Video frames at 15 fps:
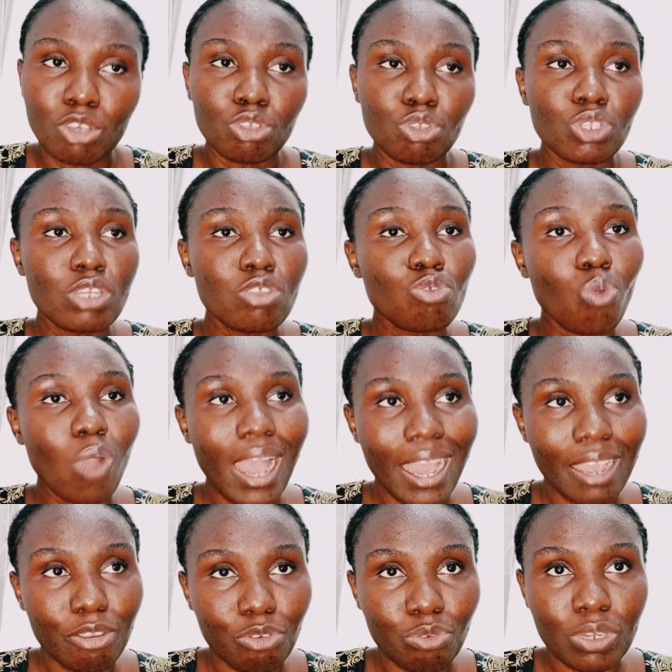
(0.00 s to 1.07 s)
You need to
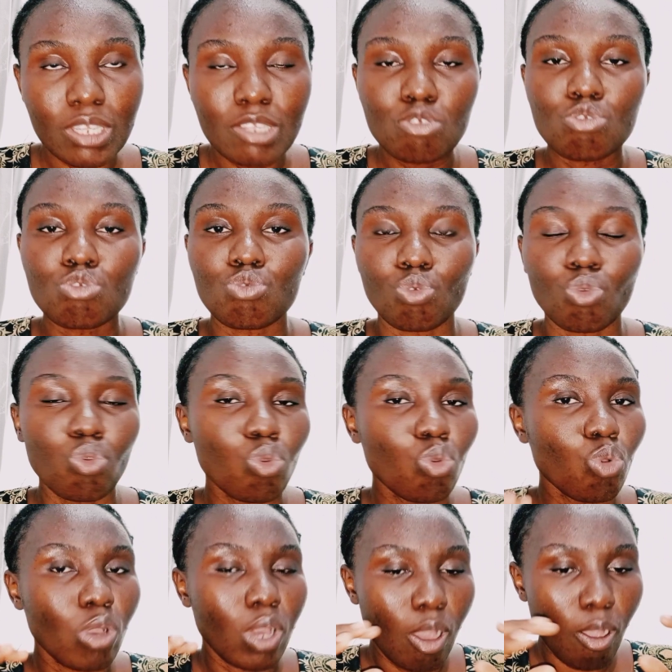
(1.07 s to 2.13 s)
agree to
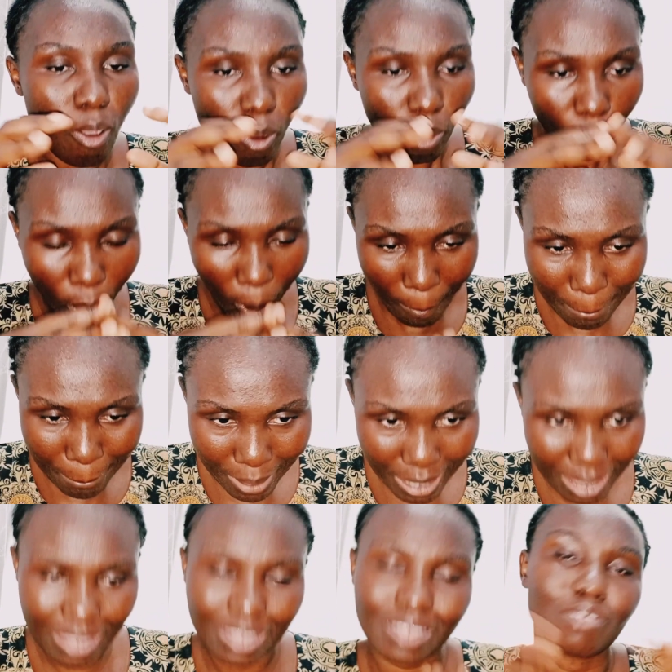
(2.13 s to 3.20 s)

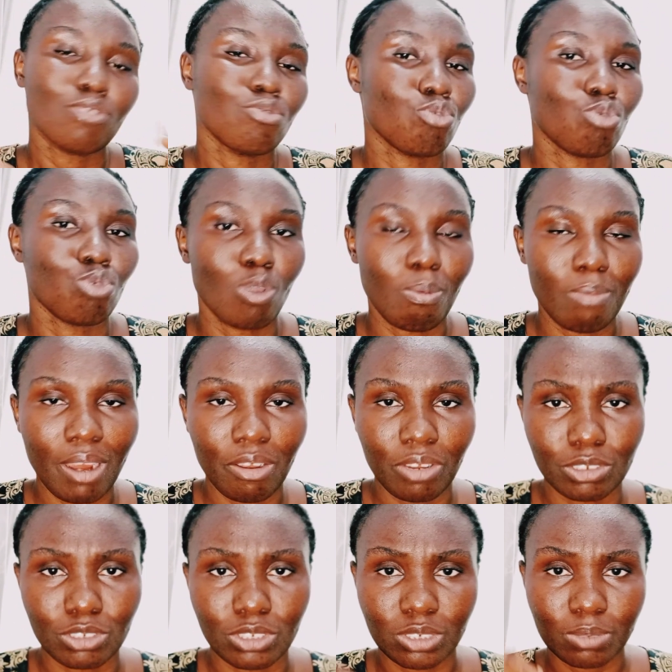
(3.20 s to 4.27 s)
commit to your
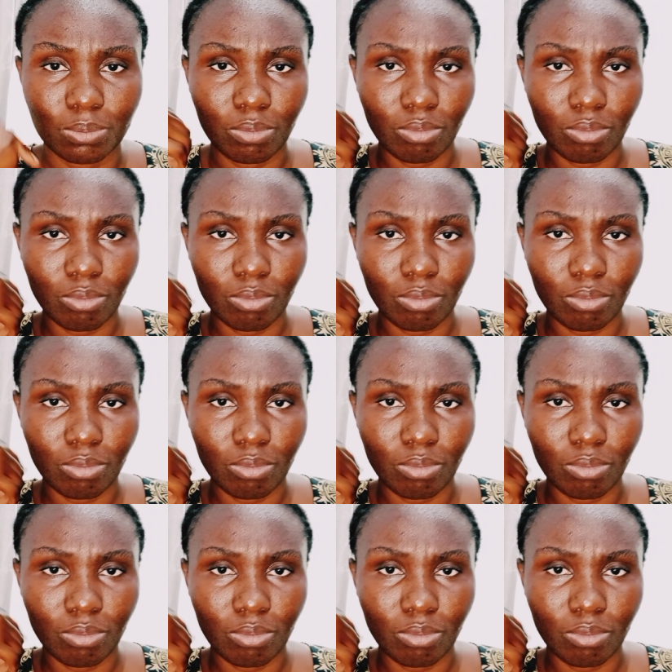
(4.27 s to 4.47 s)
marriage.